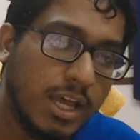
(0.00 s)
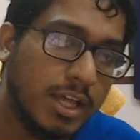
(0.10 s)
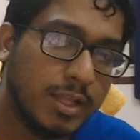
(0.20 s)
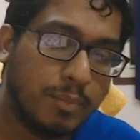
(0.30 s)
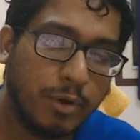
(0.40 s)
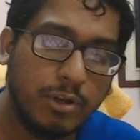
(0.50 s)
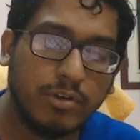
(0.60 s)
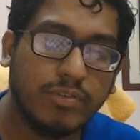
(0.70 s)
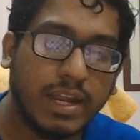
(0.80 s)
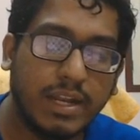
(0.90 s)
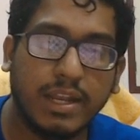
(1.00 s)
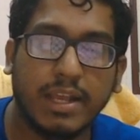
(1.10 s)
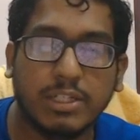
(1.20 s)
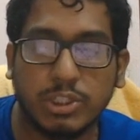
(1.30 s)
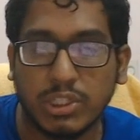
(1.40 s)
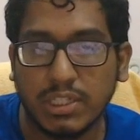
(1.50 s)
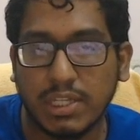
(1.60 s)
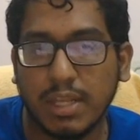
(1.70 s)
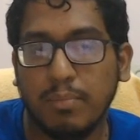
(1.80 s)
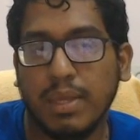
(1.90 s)
The point of knight takes
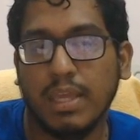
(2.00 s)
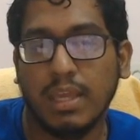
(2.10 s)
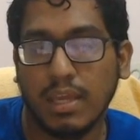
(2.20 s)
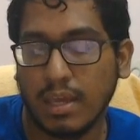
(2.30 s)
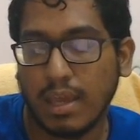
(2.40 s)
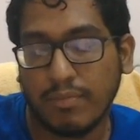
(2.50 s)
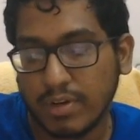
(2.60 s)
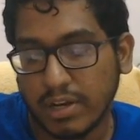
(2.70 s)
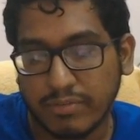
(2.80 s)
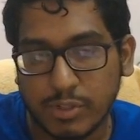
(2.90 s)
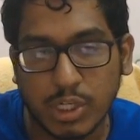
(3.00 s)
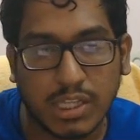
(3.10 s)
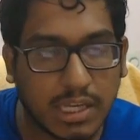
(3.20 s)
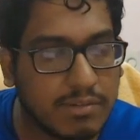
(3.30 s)
g3 being after f g3,